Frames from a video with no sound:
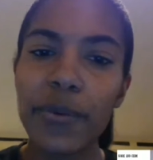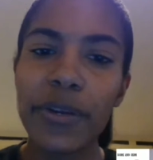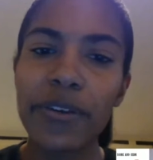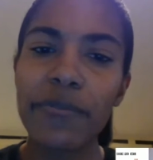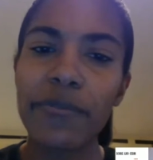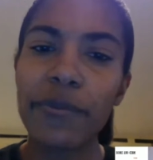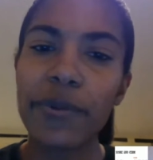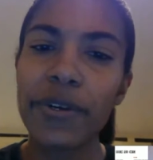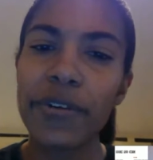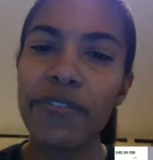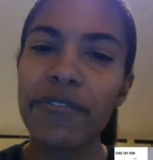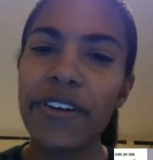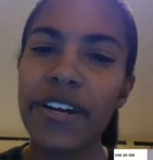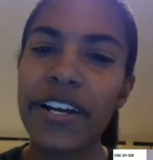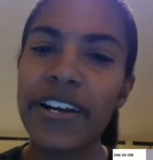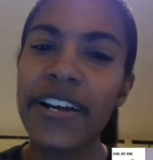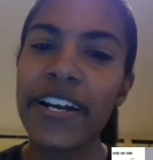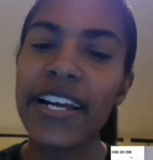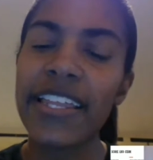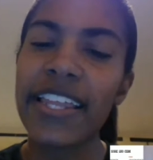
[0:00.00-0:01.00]

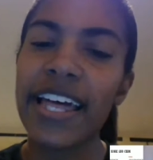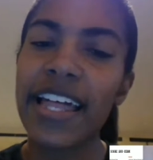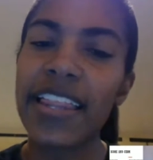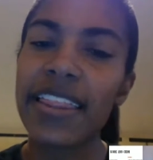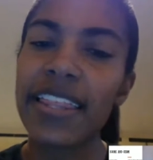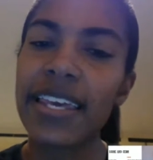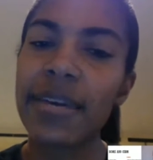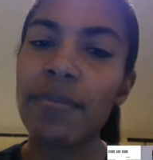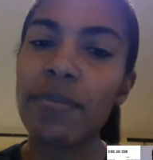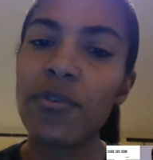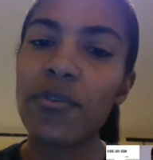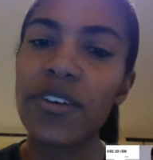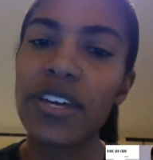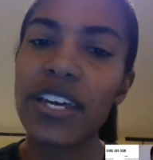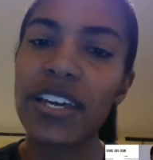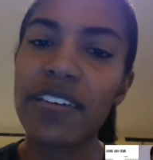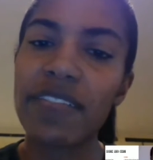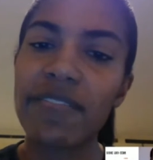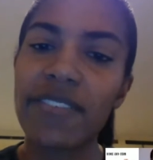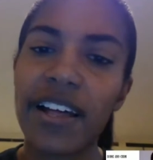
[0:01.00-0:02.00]
we're figuring that the
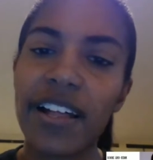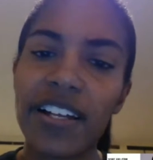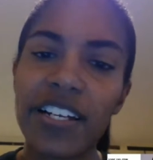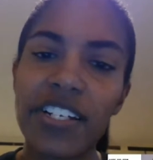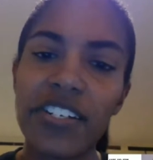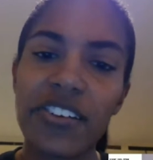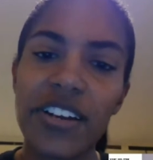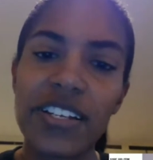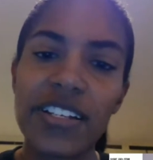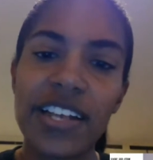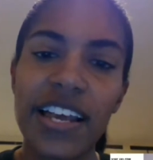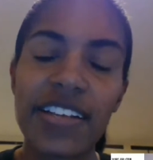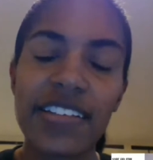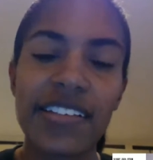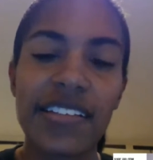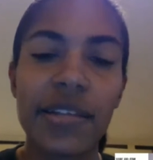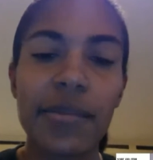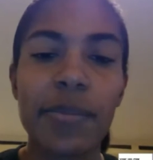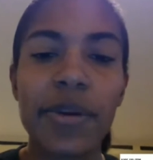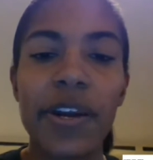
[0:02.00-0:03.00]
moving valgus stress
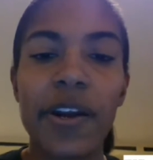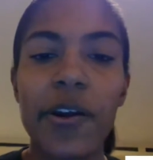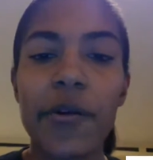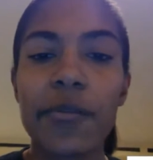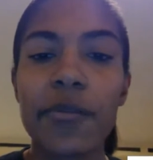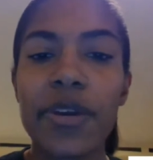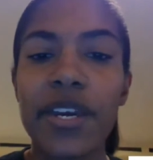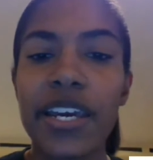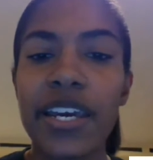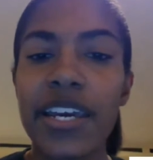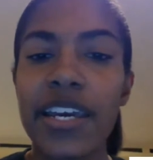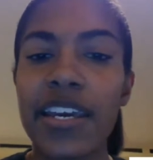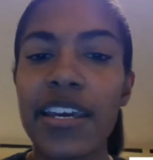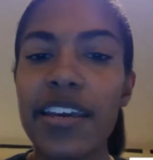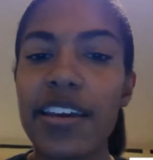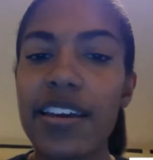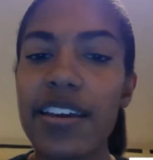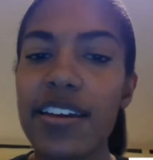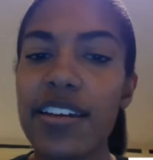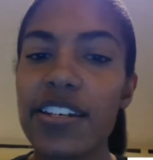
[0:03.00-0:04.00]
test and the PRP
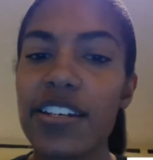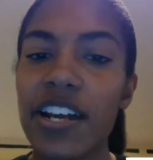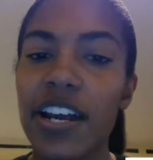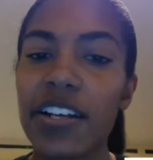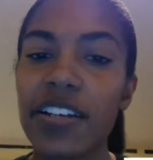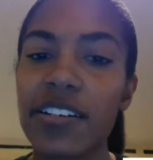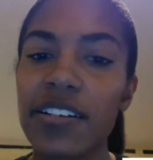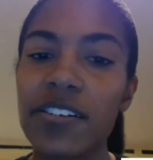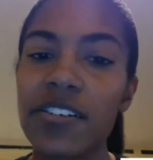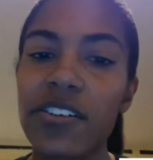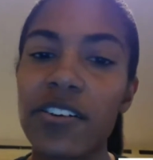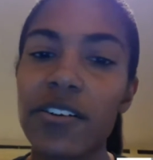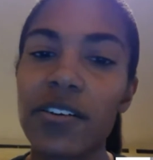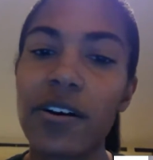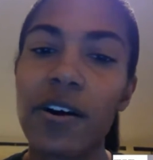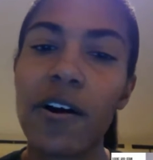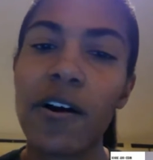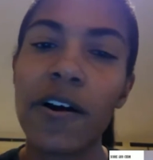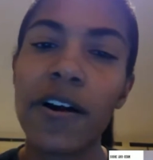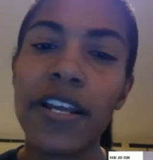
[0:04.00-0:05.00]
injections
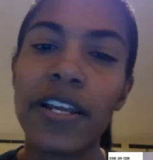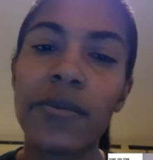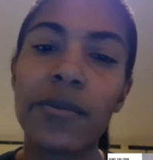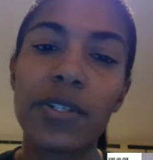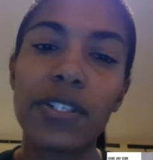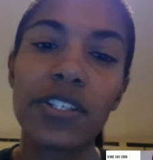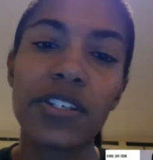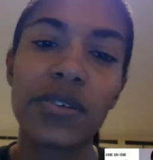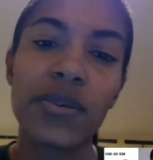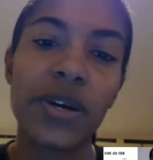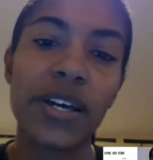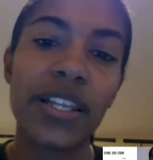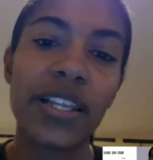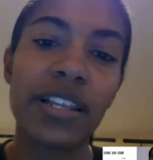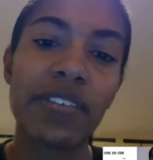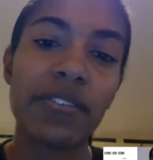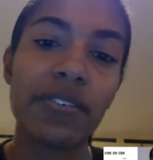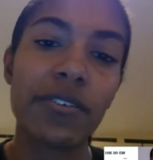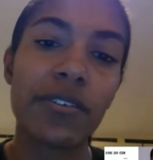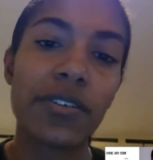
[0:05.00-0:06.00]
are equal to a
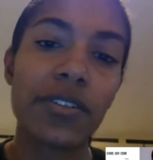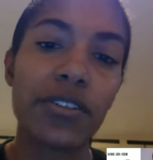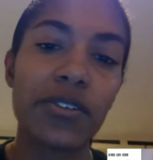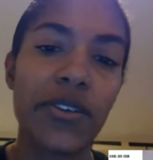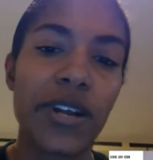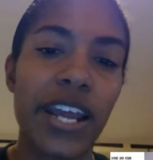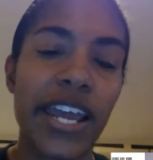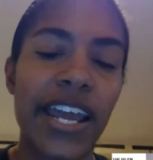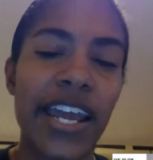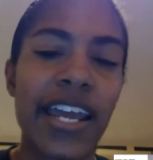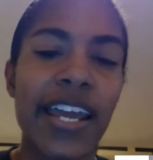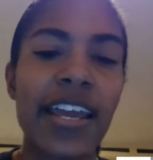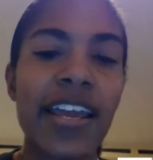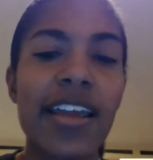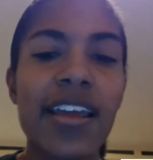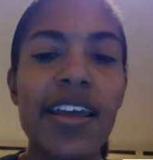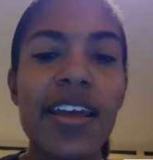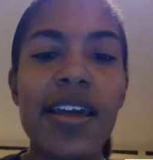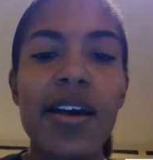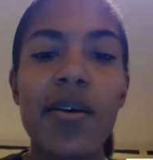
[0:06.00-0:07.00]
level 3A,
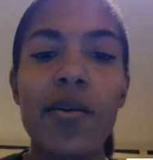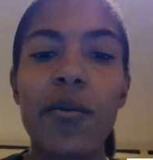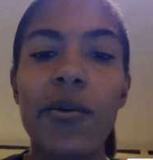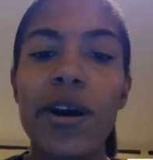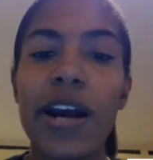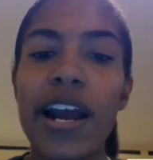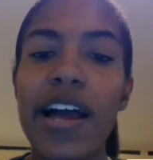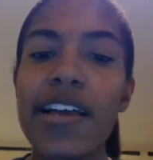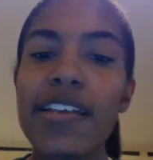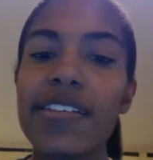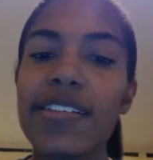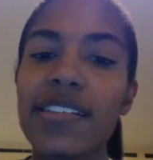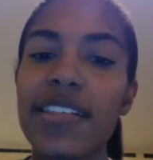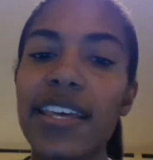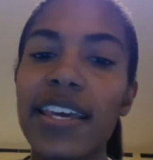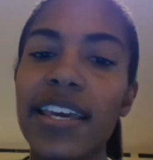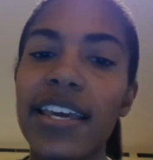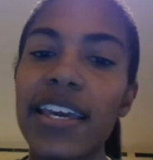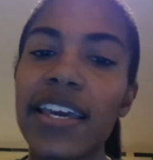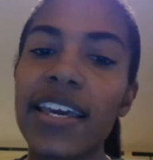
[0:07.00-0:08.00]

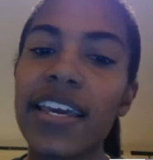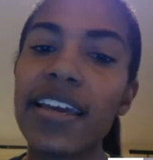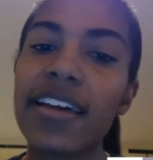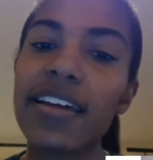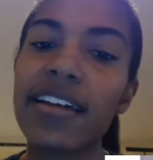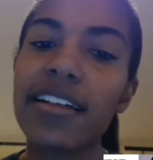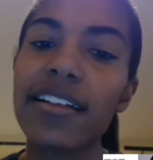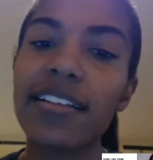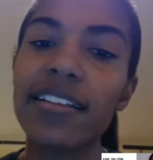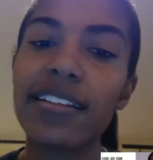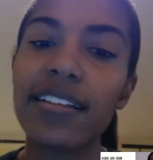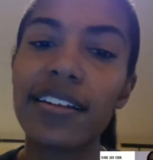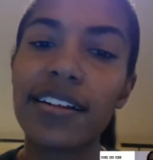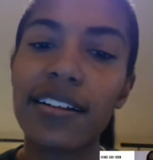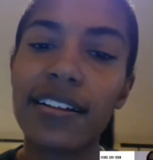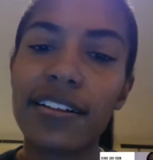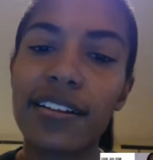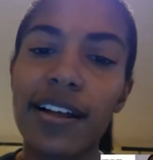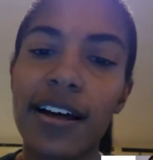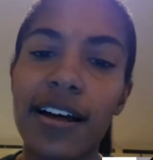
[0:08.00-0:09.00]
whereas the
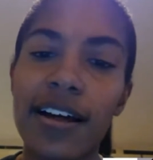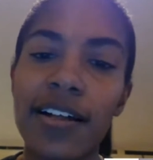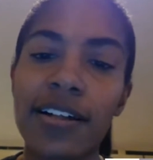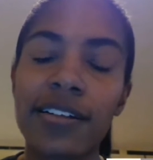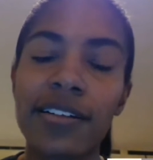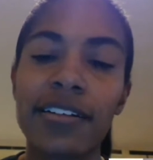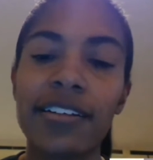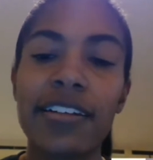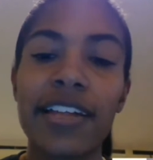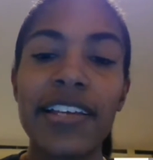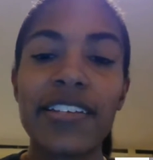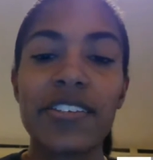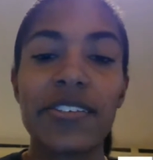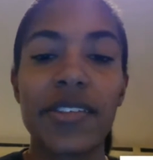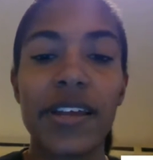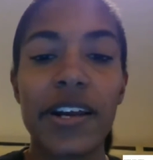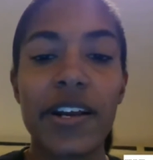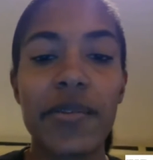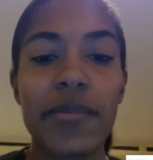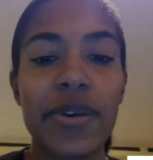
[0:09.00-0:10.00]

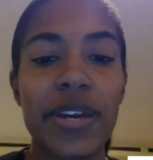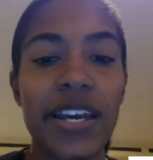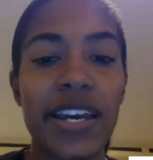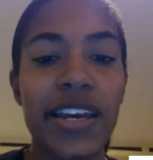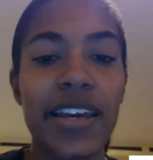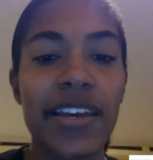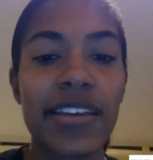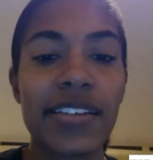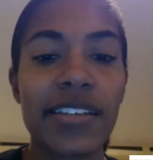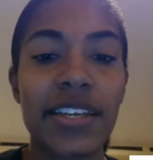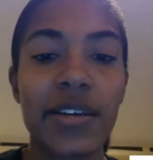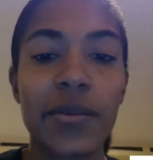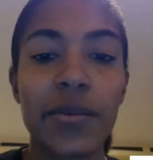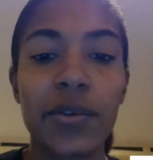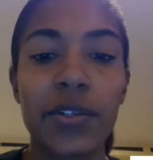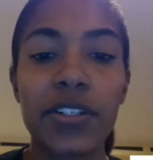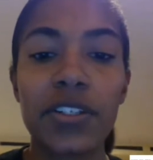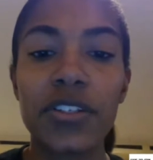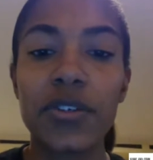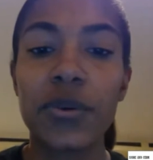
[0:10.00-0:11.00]
laser therapy
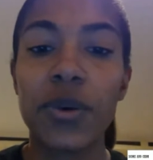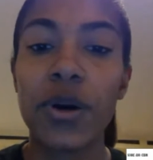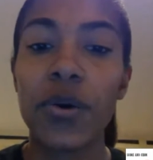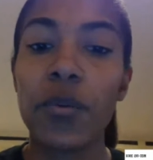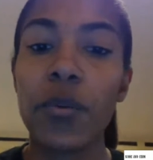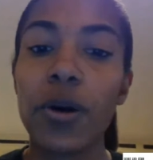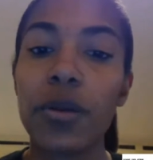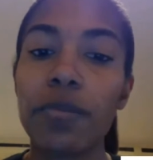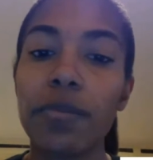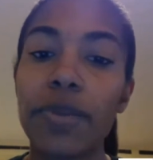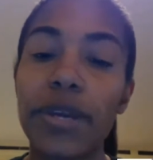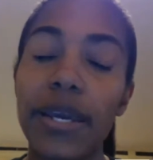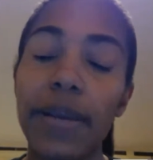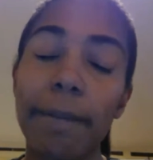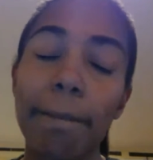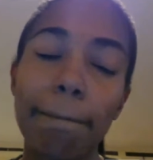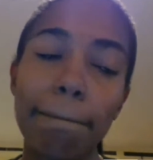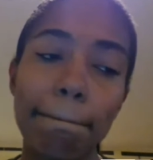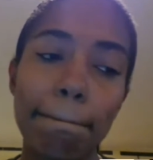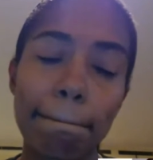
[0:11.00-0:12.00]
is equal to a
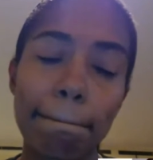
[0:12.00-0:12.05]
1B.